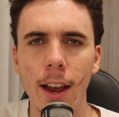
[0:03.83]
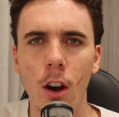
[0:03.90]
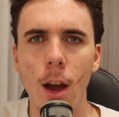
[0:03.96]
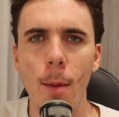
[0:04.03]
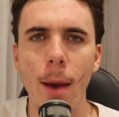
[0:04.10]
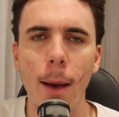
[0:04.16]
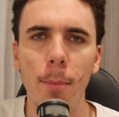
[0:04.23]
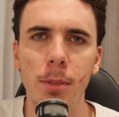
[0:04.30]

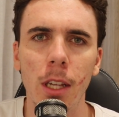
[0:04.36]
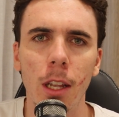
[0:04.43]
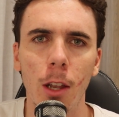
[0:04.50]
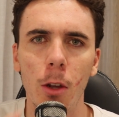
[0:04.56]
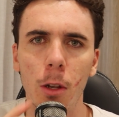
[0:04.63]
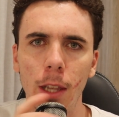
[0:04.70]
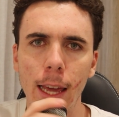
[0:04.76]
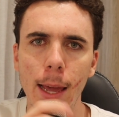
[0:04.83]
I'm
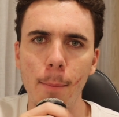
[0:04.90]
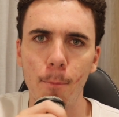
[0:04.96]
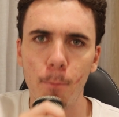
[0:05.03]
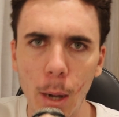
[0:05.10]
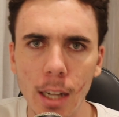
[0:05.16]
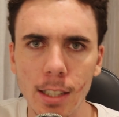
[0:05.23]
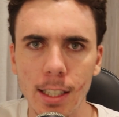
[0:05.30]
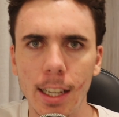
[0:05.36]
absolutely
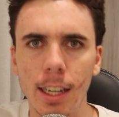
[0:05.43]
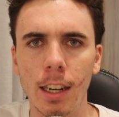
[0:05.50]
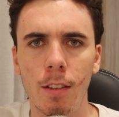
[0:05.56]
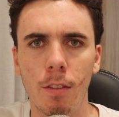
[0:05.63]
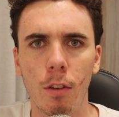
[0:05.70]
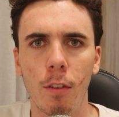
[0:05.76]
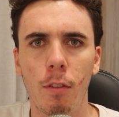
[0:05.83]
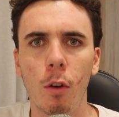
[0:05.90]
buzzing
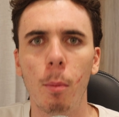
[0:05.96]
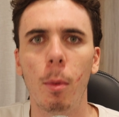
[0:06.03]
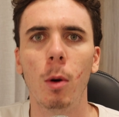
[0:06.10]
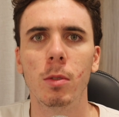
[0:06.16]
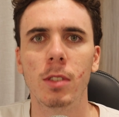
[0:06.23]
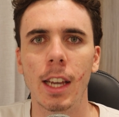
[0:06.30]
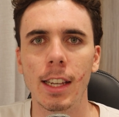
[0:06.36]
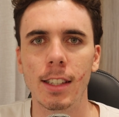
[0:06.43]
for
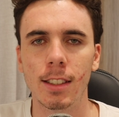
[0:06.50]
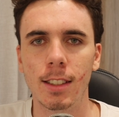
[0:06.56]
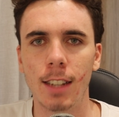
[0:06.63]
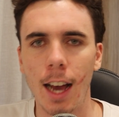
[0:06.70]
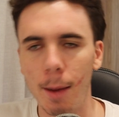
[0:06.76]
football season.